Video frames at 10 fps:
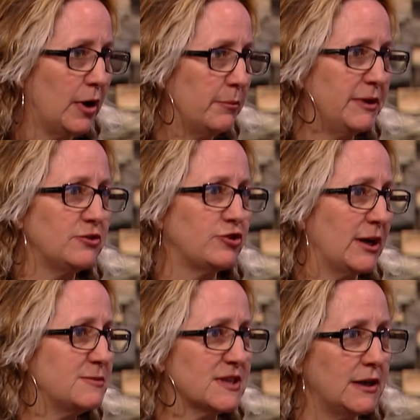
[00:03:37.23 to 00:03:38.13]
a big
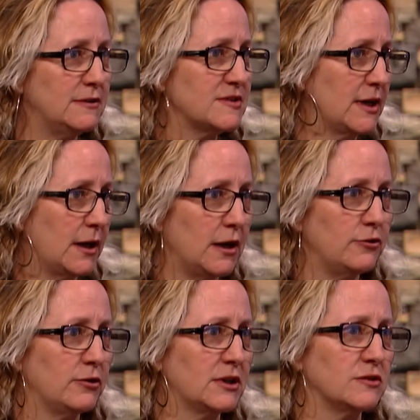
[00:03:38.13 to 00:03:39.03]
job site of, say,
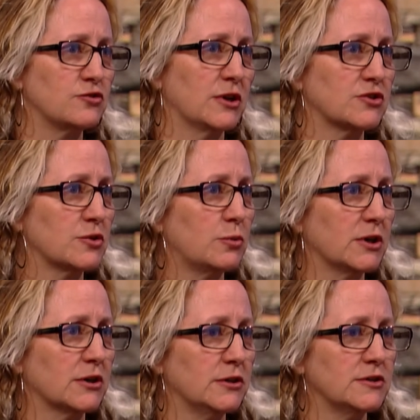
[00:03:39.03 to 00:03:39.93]
100 construction
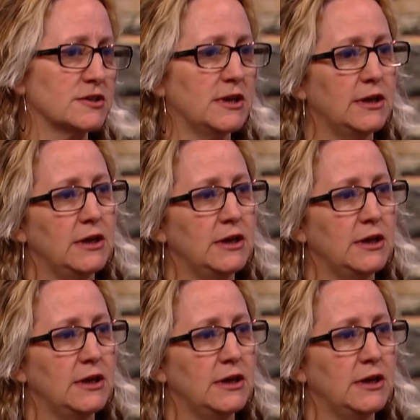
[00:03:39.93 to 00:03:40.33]
workers.